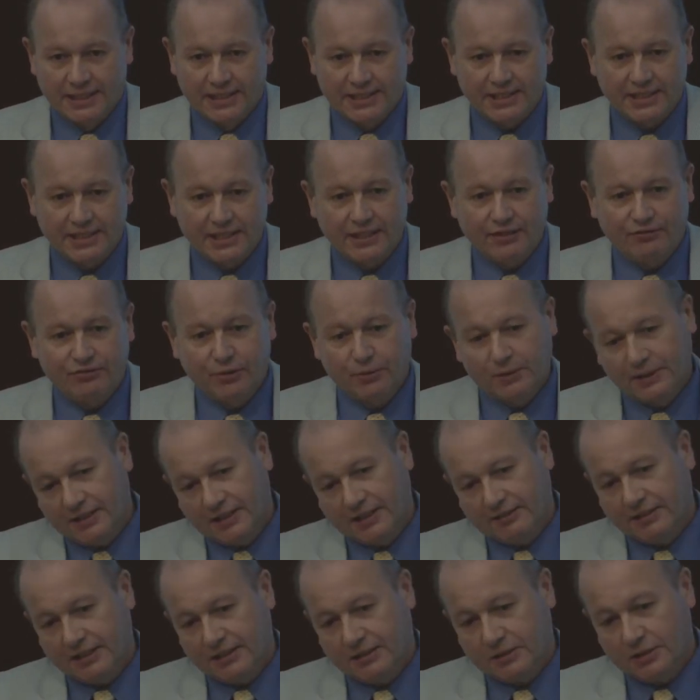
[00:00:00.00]
see if you leave
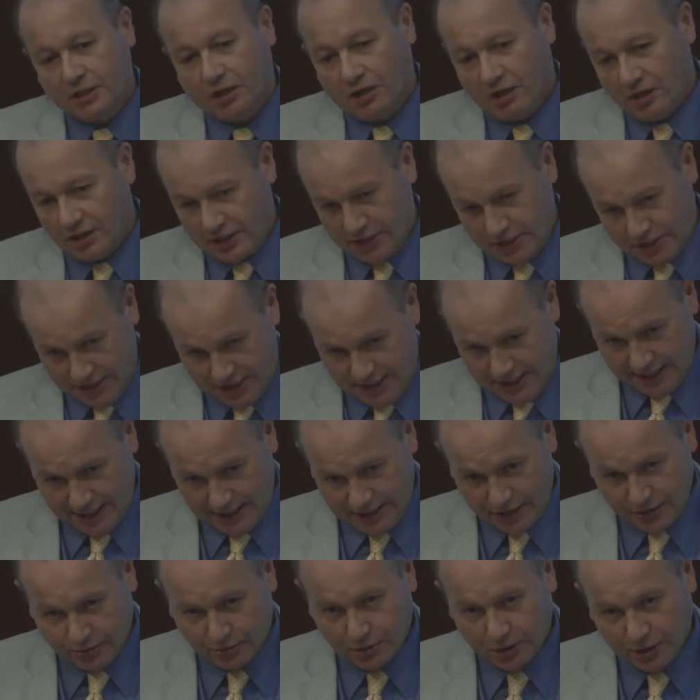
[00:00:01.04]
the little cards in
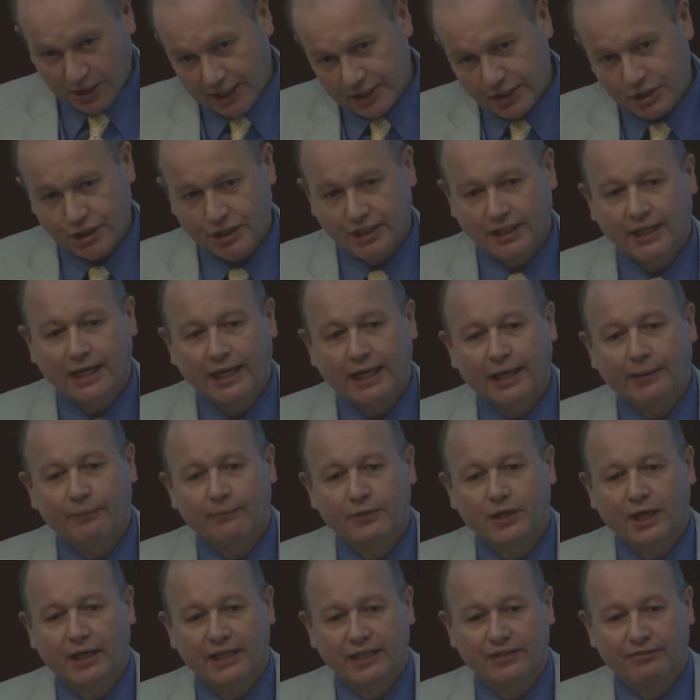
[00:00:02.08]
your lunch, um,
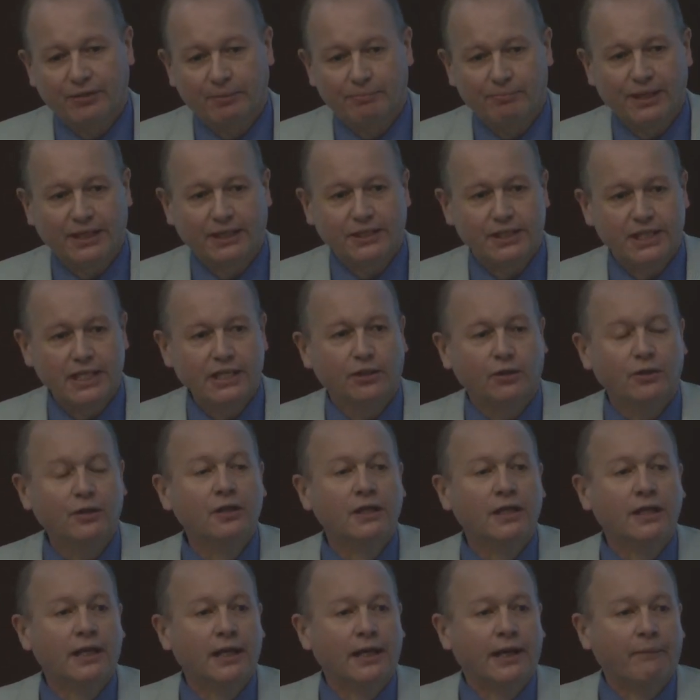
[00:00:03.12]
kind of a big deal
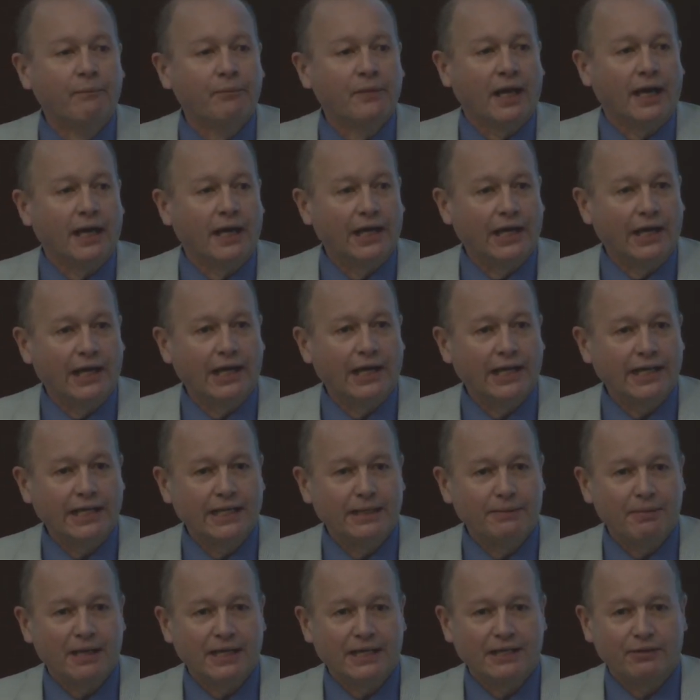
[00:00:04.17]
uh,
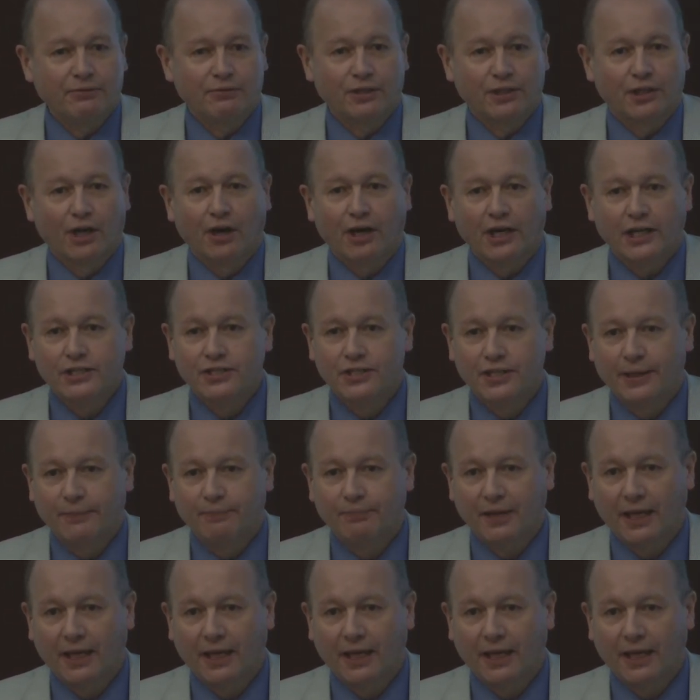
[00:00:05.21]
in many regards.